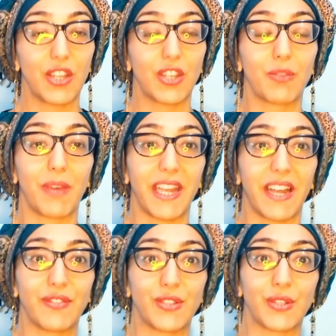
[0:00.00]
you might
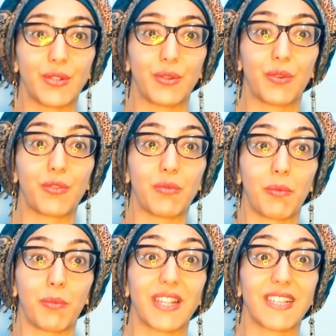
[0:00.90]
have to
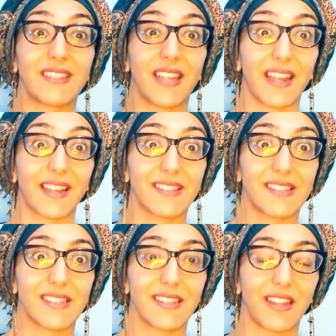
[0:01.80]
remember a
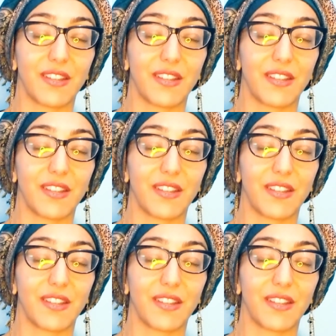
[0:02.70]
text